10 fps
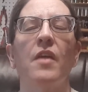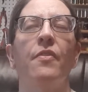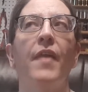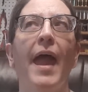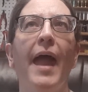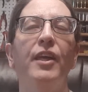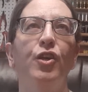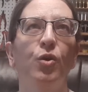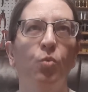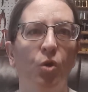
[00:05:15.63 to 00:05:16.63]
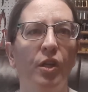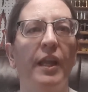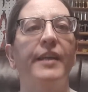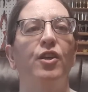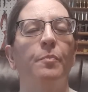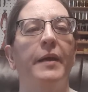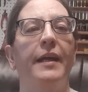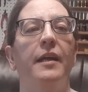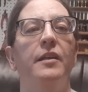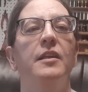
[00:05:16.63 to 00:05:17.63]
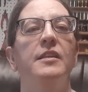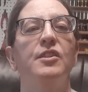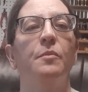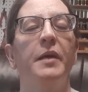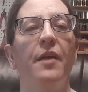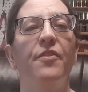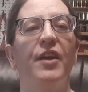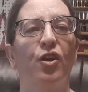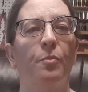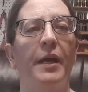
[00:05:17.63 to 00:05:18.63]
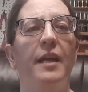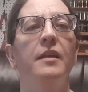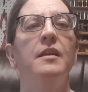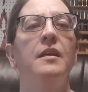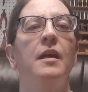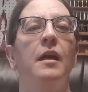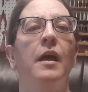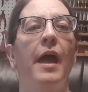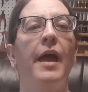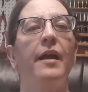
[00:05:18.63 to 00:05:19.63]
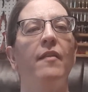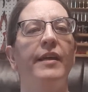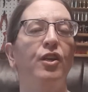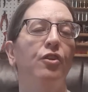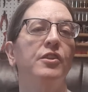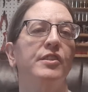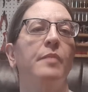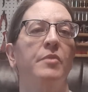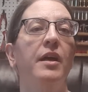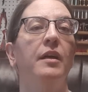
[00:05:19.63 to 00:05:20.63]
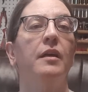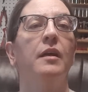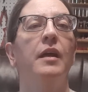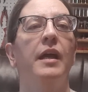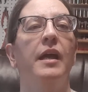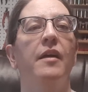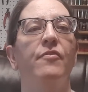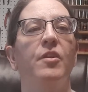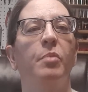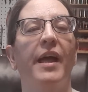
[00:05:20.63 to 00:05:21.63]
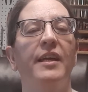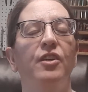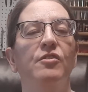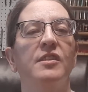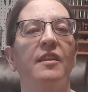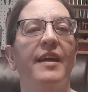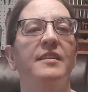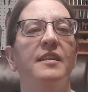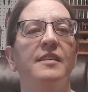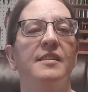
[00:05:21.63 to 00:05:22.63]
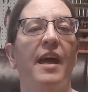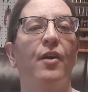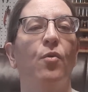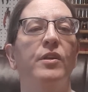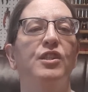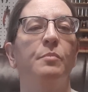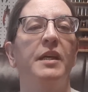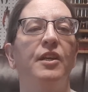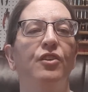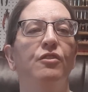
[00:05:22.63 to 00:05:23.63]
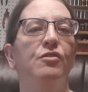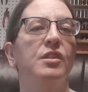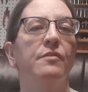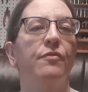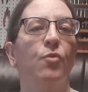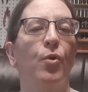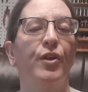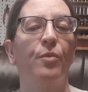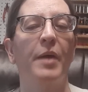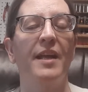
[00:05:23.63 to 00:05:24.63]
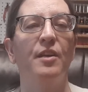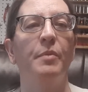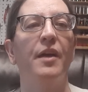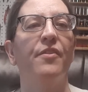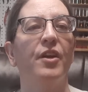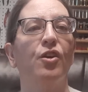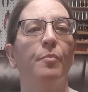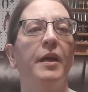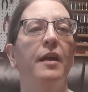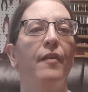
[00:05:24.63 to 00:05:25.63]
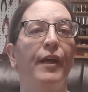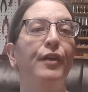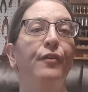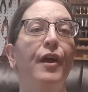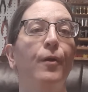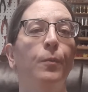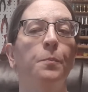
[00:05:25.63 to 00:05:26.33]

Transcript: that you would like your pen to be a thicker pen, and I'll let you know the same thing. If the blank you selected is not going to be conducive for your pen to be a thicker pen, I'll let you know.